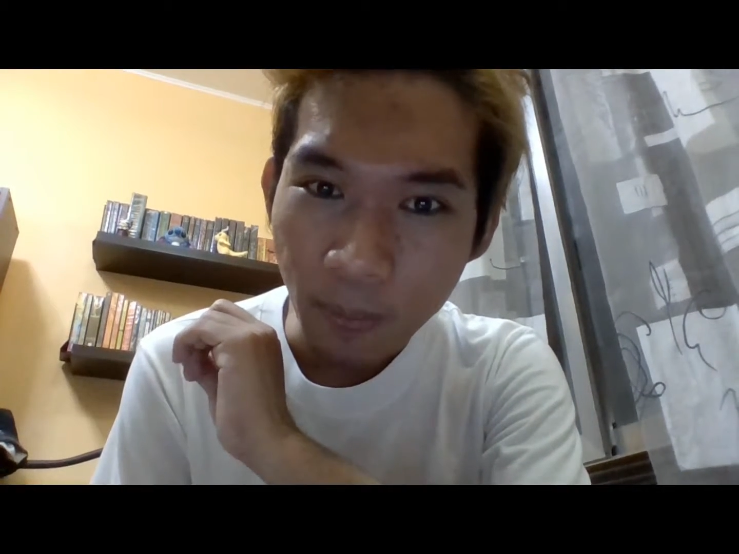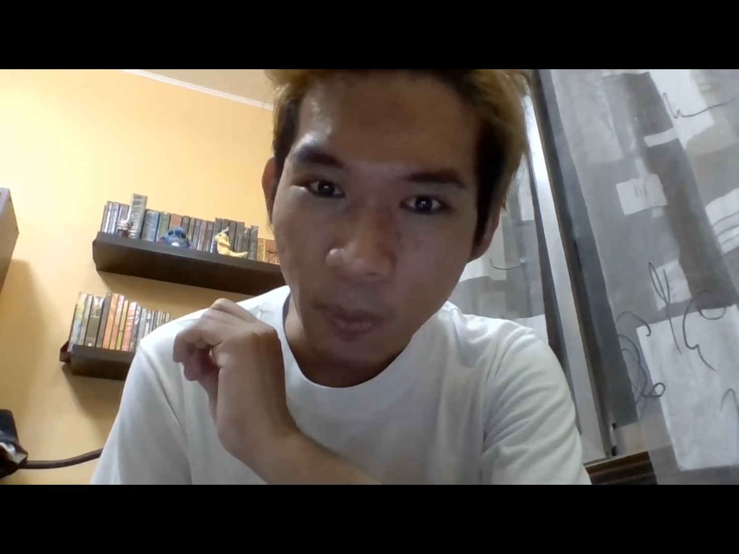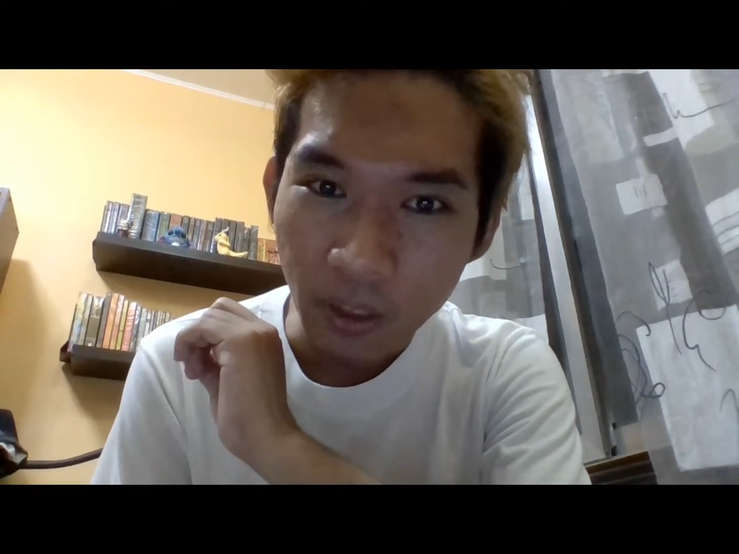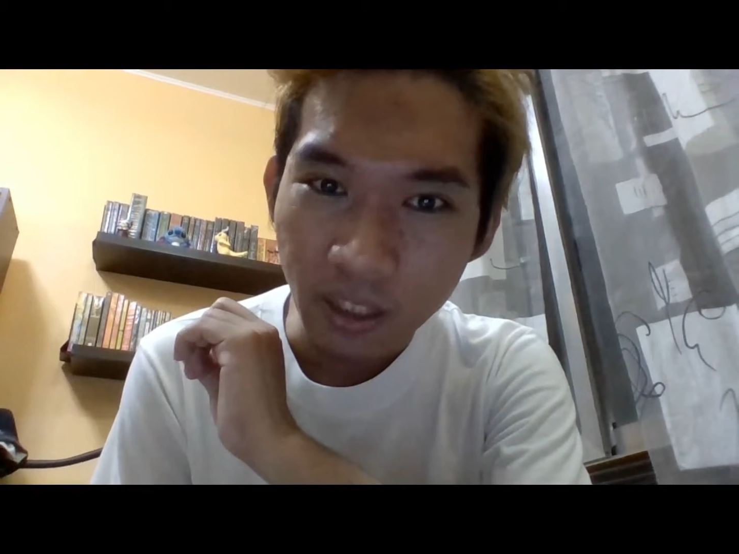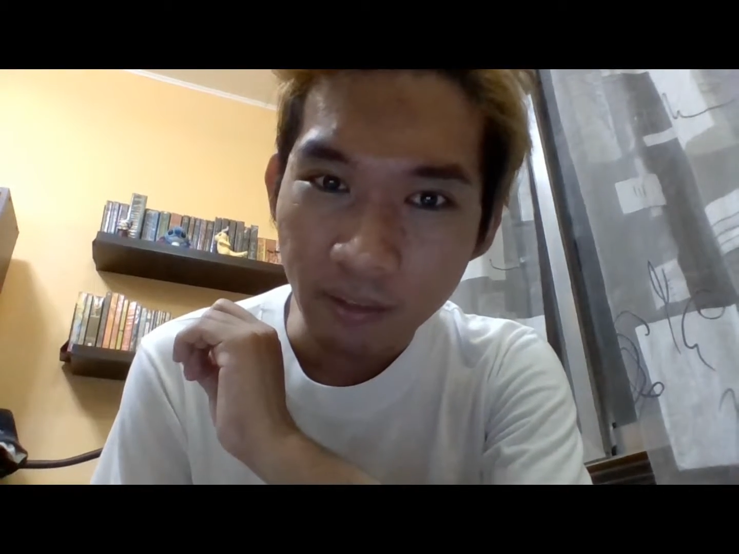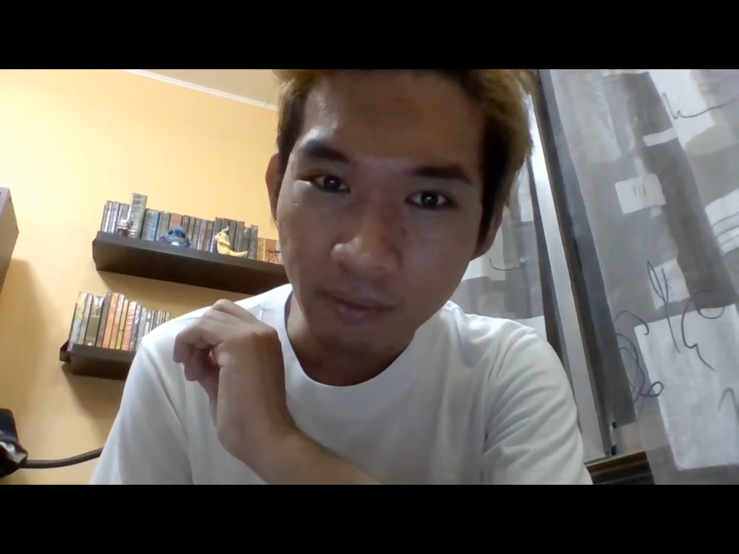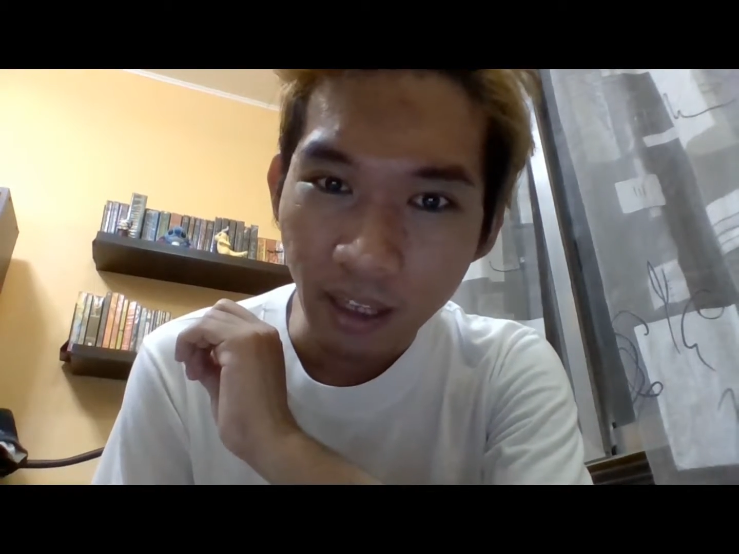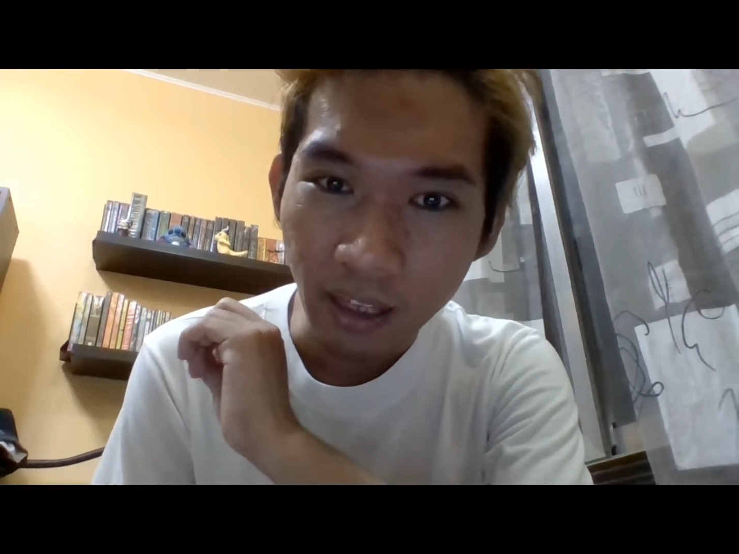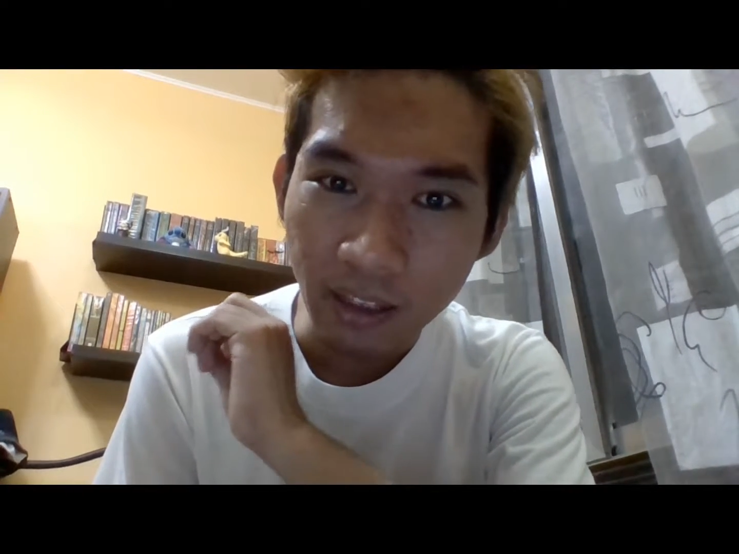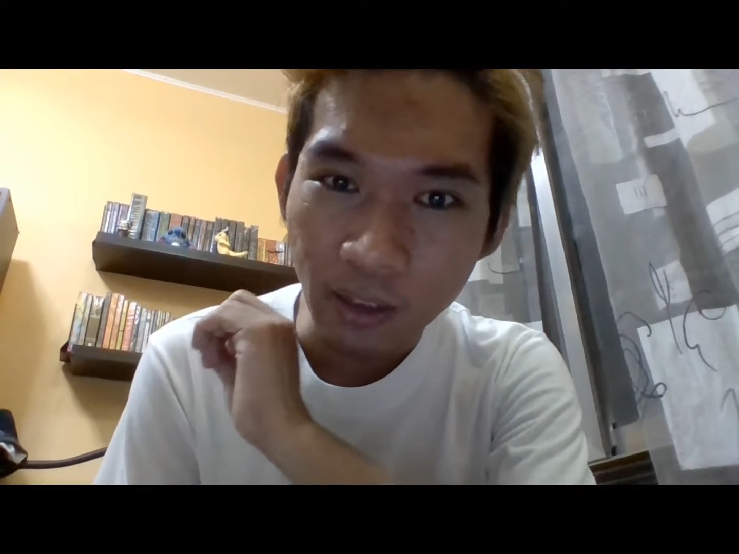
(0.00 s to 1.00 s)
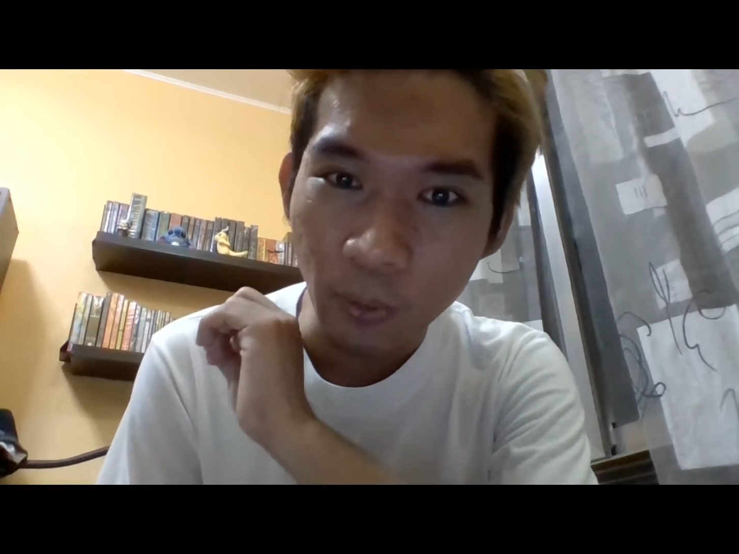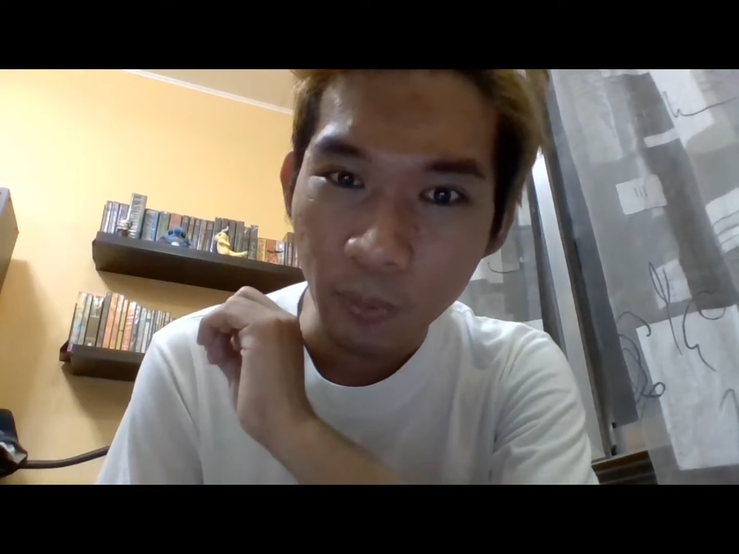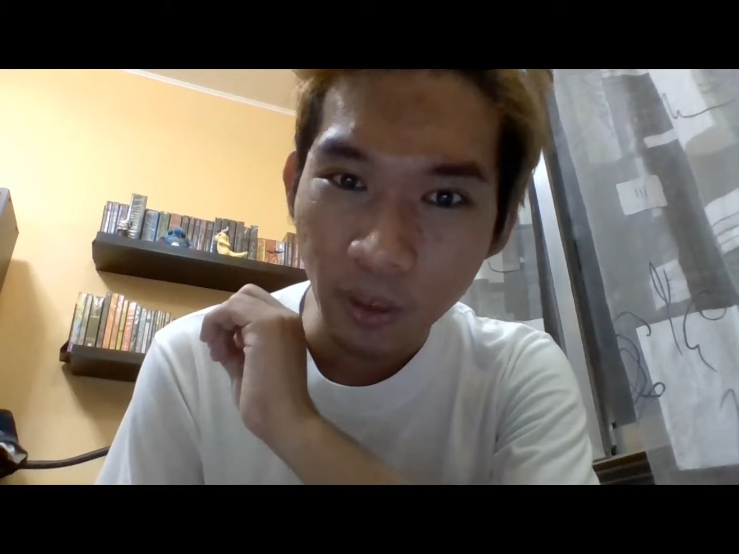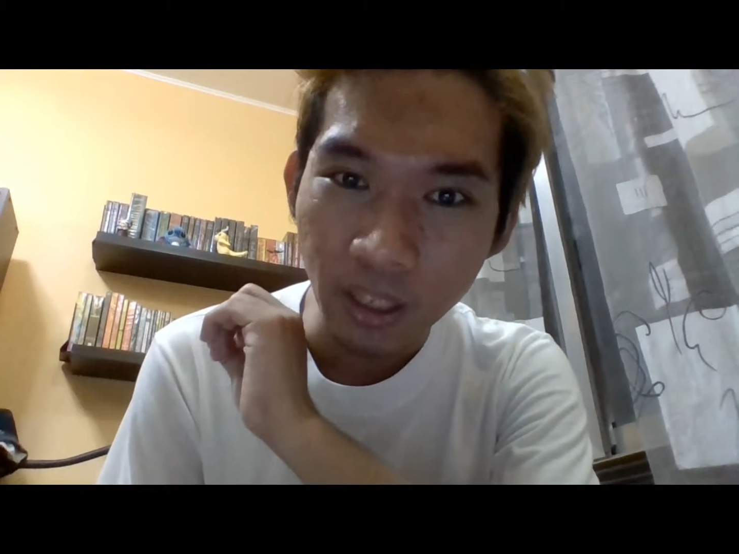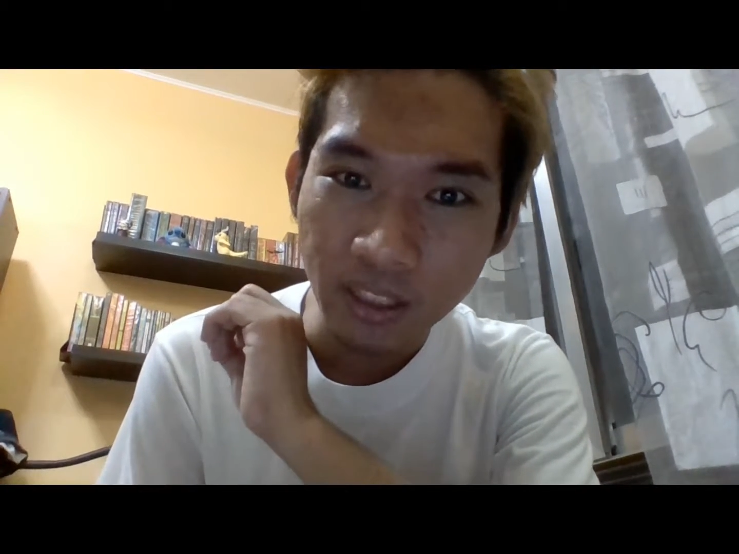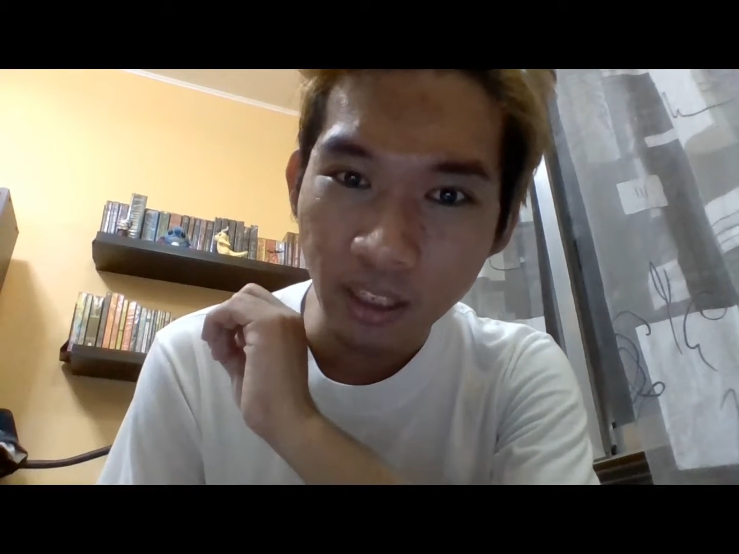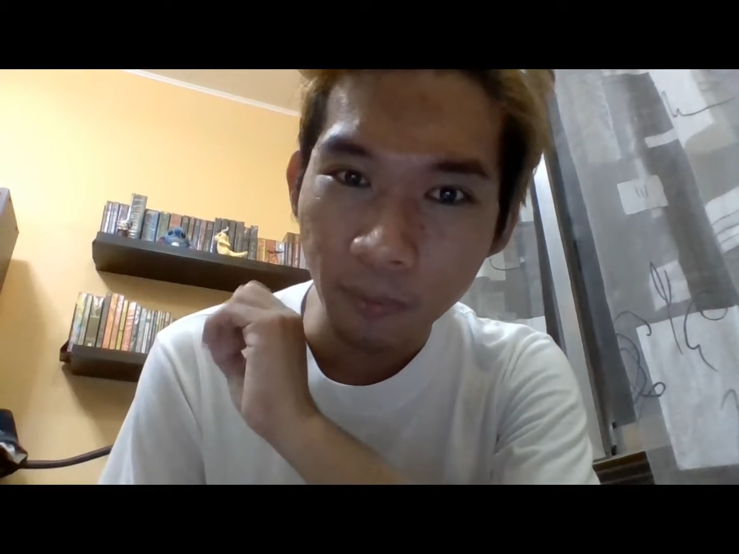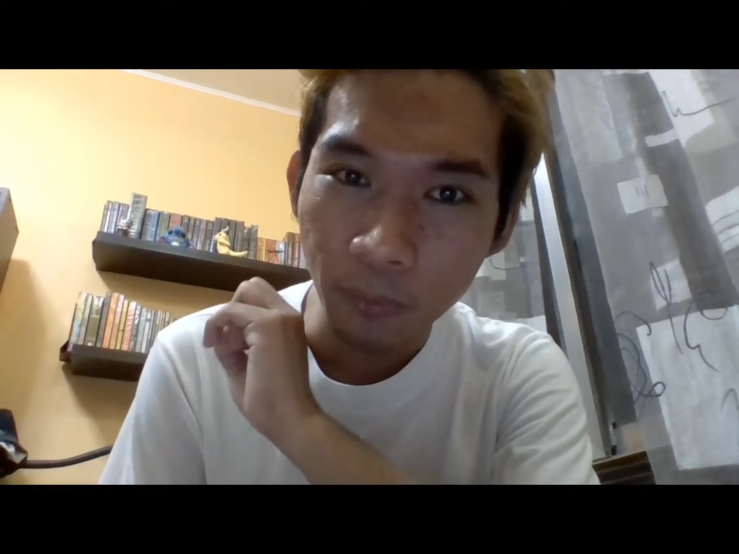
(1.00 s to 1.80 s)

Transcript: more than like your break time,